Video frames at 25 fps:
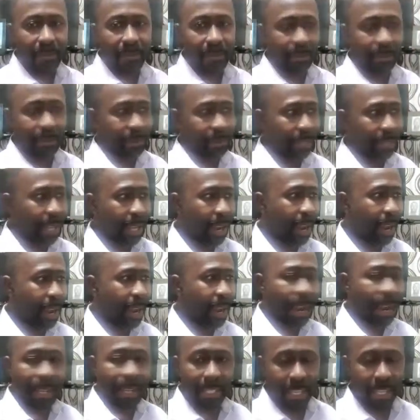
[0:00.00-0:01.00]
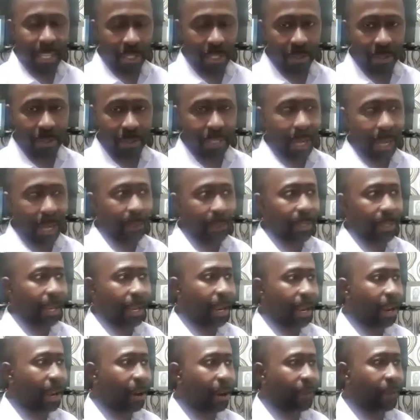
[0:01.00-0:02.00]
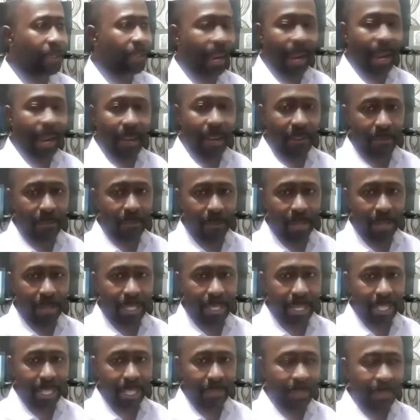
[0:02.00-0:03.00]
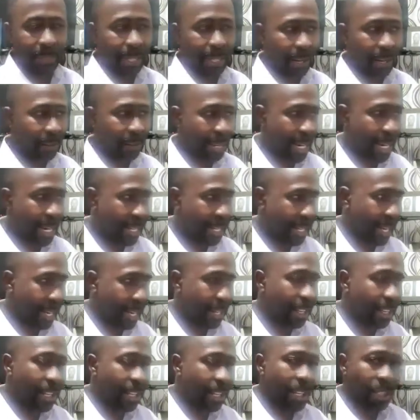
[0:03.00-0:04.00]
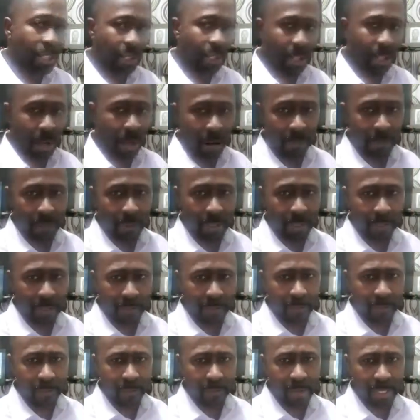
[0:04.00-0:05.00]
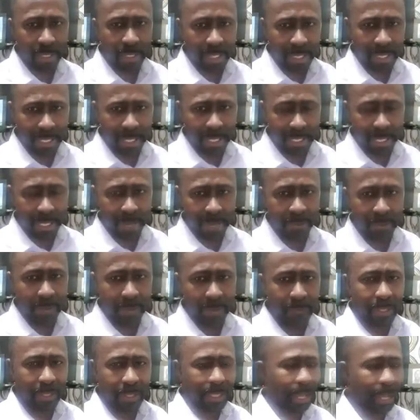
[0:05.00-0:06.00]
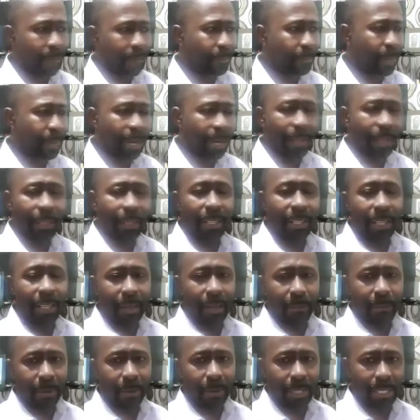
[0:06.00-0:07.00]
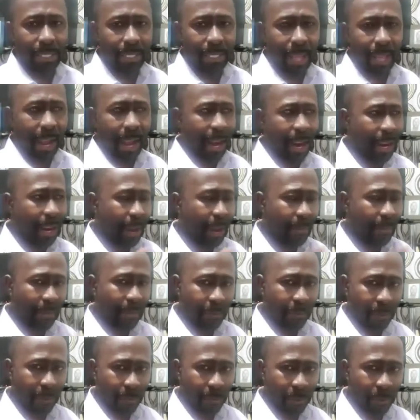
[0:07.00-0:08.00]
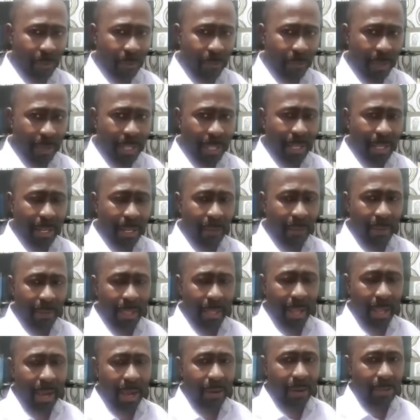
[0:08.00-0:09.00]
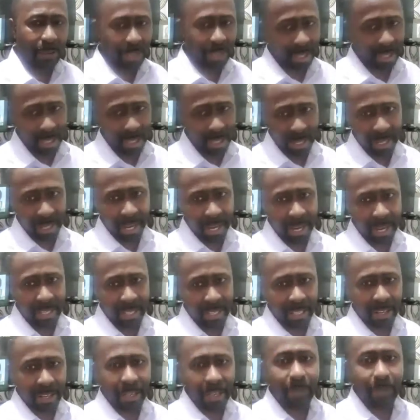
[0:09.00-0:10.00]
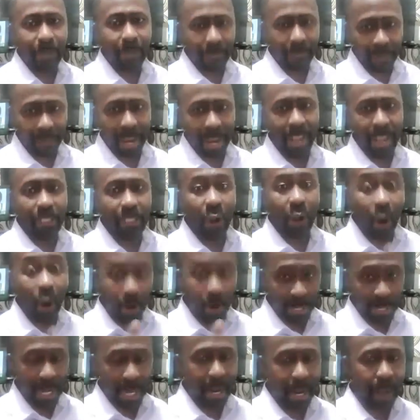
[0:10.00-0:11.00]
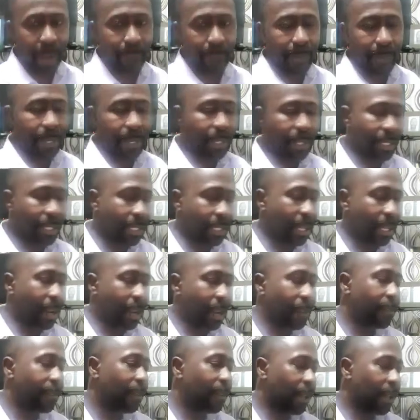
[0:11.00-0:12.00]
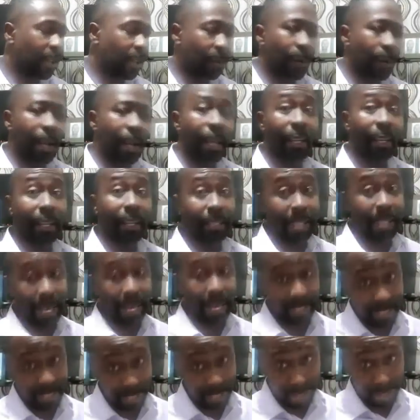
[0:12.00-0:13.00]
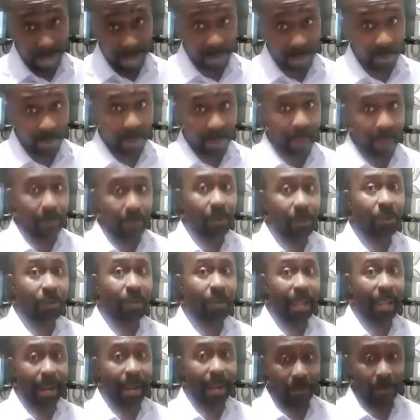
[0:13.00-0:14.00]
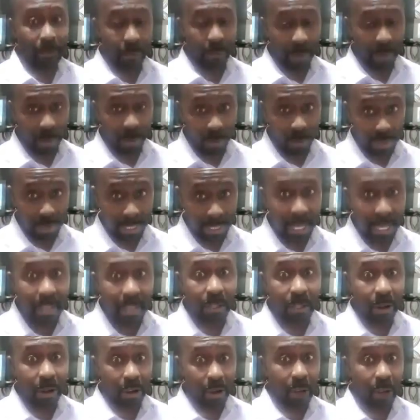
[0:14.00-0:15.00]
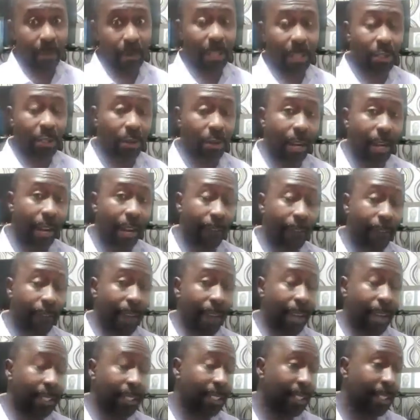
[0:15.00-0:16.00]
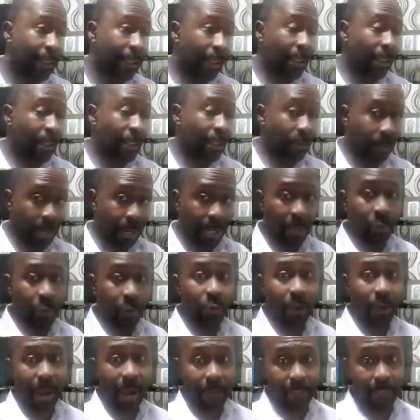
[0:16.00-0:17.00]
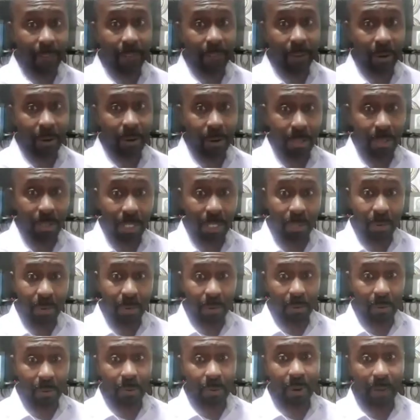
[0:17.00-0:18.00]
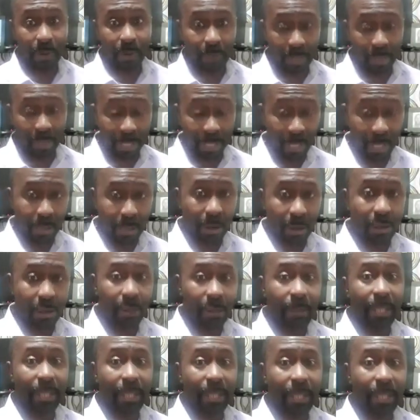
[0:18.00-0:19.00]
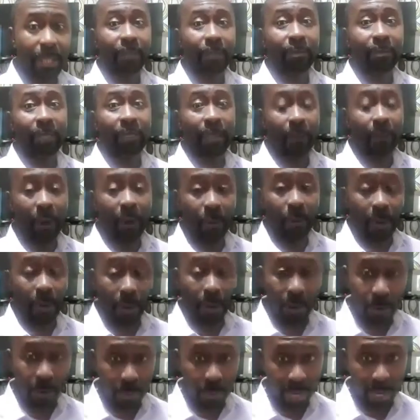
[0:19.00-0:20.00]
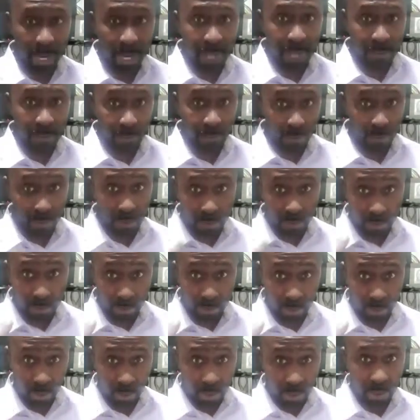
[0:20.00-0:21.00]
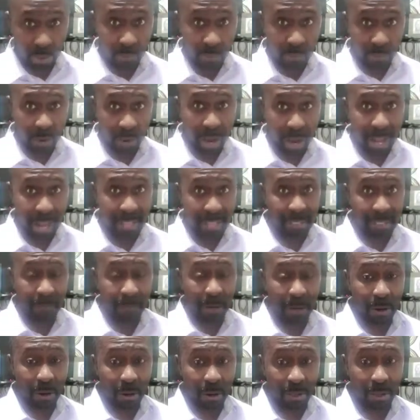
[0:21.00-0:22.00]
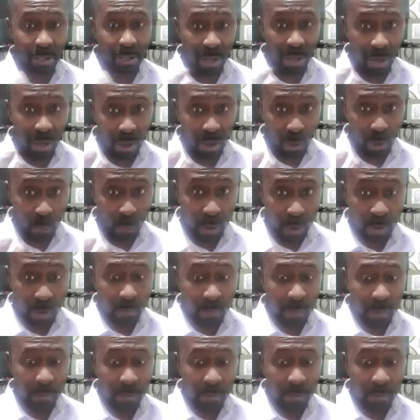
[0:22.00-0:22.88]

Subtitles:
there are allegations out there of the kind of money that's been allocated to the office of the First Lady in terms of this campaign, monies that are coming from both within and without, and they reflect on the campaign itself. Well, that is arguable, and we go seek documents to that effect. We do have difficulties when we try for seek documents, but we're not going to relent. We go continue for ask, because when we